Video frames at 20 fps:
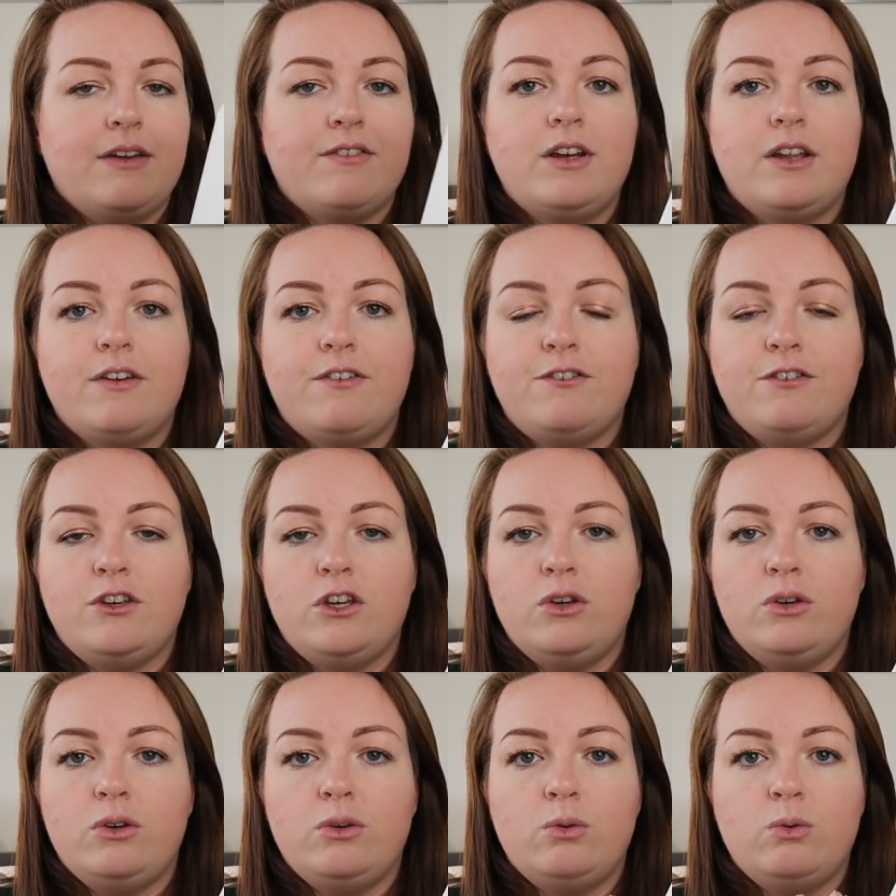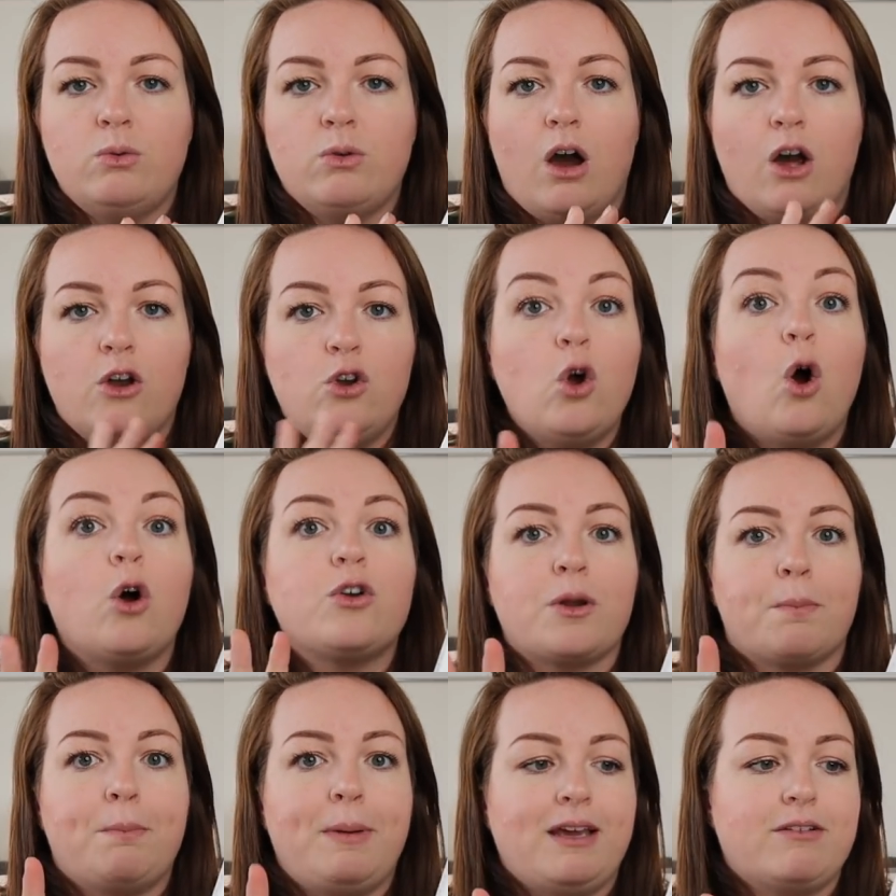even if you are
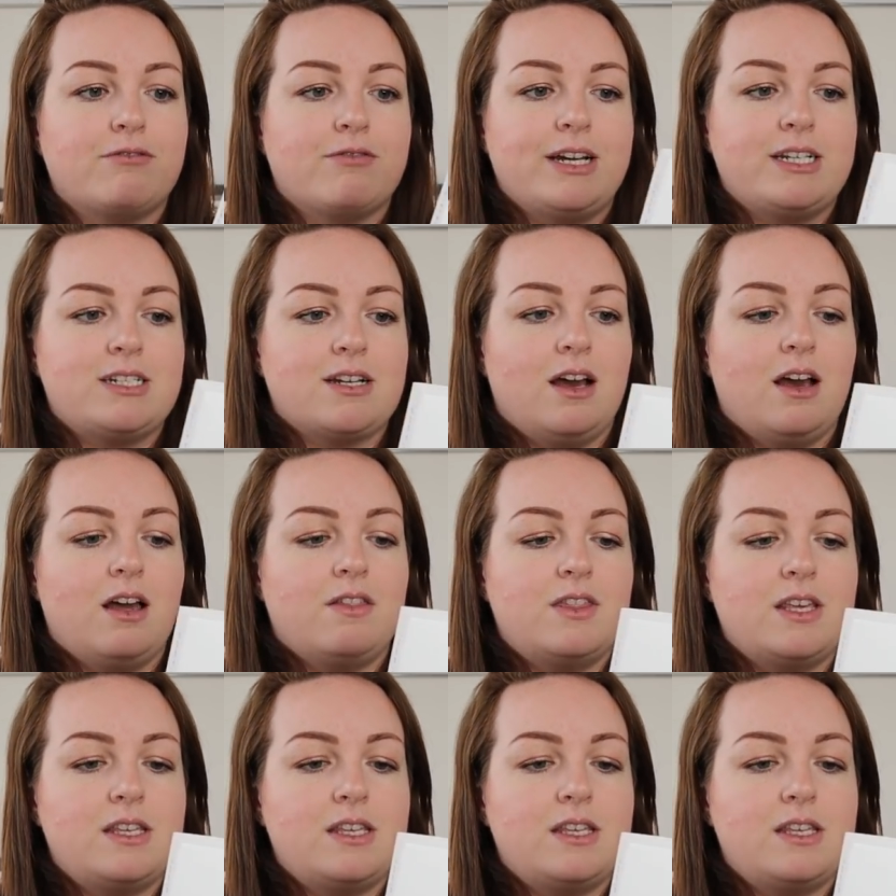not a big reader,